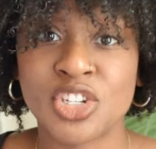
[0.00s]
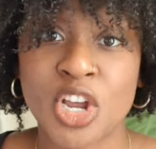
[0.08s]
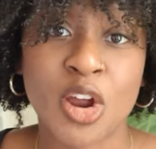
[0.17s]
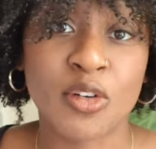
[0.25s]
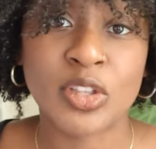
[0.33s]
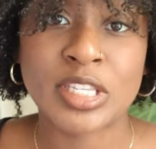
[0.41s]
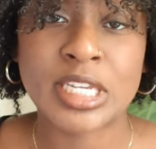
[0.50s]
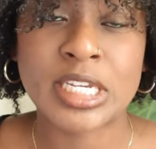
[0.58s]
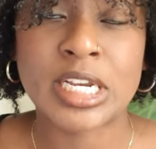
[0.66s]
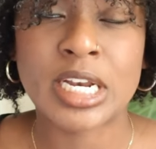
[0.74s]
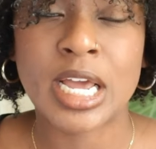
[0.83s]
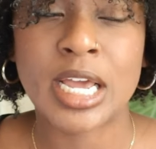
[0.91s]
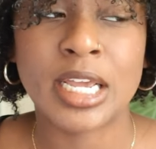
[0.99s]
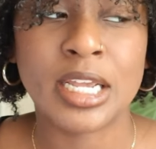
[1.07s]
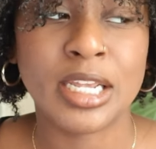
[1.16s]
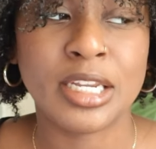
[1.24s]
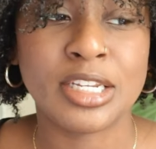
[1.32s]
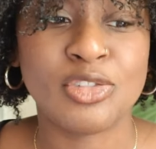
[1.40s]
shower routine and
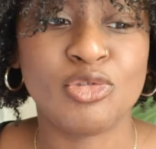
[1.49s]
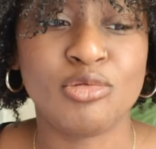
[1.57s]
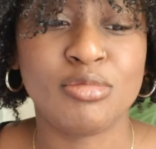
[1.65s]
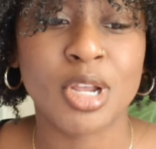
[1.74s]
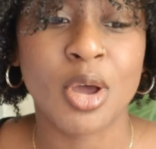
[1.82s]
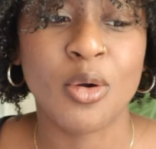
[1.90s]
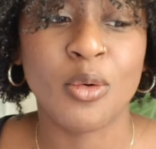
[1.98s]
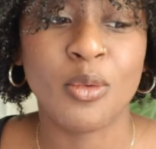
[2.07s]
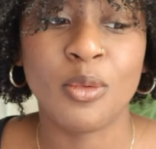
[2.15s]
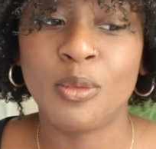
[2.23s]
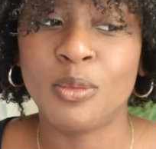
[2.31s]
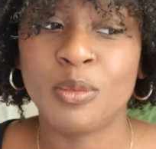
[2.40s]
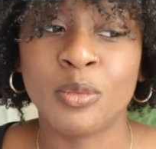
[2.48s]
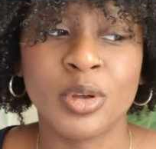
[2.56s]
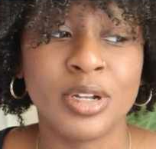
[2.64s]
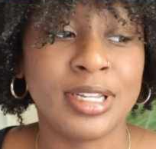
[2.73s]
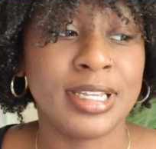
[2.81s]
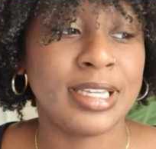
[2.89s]
I don't
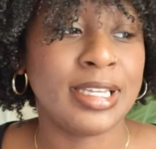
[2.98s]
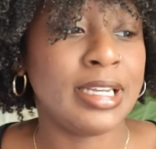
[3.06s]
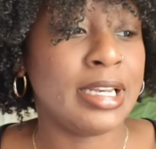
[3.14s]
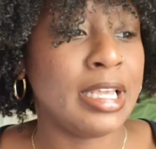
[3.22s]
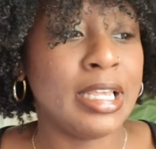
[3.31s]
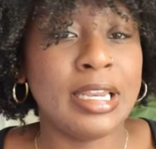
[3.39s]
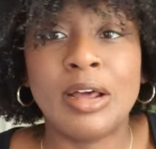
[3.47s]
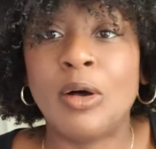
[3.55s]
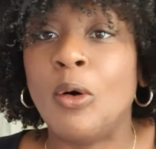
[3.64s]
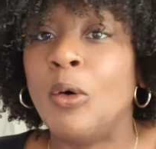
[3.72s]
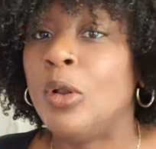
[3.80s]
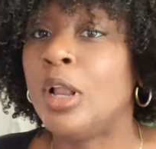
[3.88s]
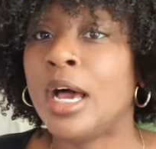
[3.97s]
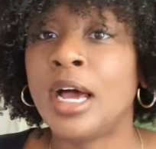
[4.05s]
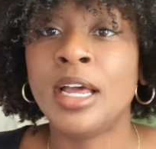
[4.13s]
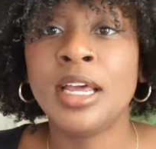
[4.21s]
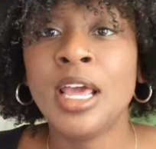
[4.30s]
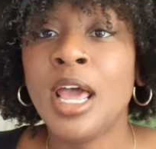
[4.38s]
really need a whole
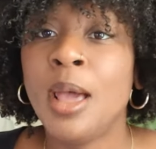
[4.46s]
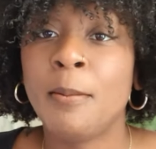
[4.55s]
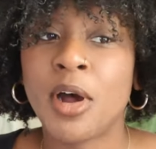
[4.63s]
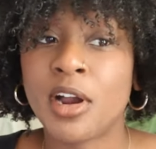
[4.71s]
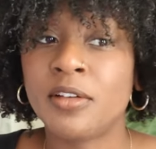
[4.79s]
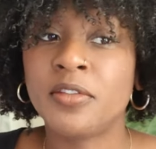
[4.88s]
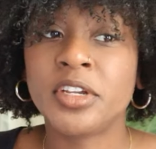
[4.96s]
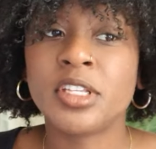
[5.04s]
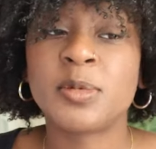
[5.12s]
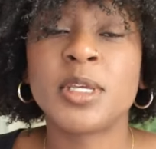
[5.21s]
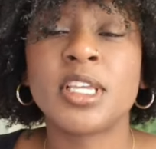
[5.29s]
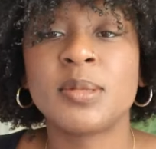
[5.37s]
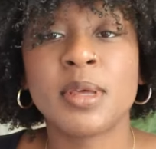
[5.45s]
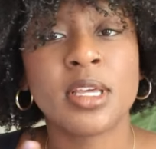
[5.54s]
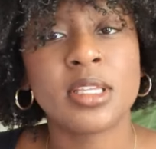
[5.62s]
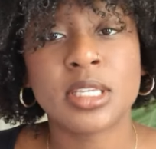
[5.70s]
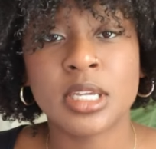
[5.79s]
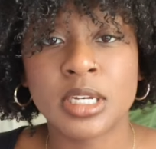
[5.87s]
lot. Part of it is because
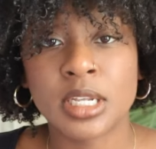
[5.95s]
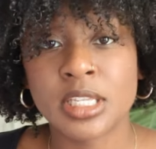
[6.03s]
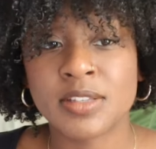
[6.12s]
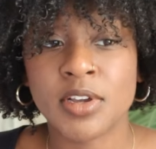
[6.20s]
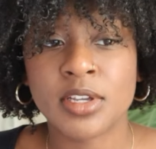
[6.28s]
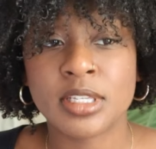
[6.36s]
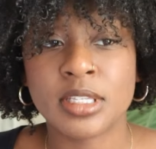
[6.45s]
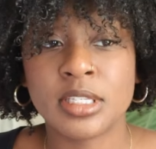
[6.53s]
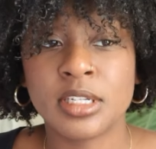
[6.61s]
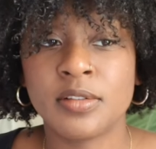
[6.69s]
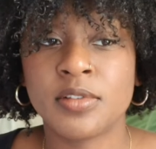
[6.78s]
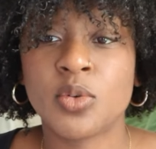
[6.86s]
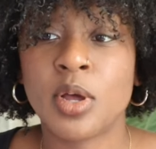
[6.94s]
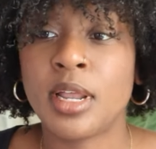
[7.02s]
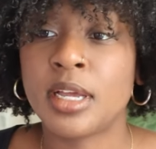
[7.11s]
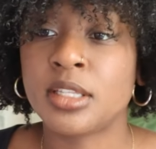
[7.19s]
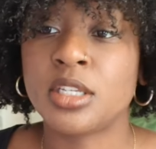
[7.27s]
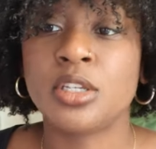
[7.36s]
my skin is very sensitive, so I
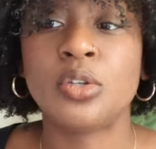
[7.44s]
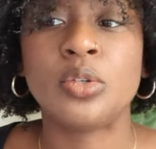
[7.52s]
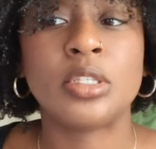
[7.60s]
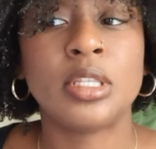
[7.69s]
like to use